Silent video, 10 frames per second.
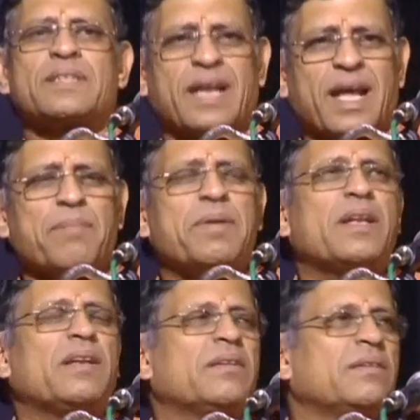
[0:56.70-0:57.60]
There have
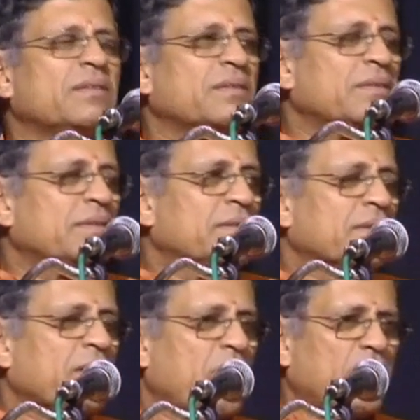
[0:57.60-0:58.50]
been
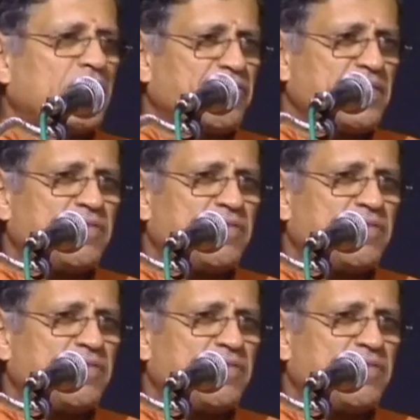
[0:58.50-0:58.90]
lot of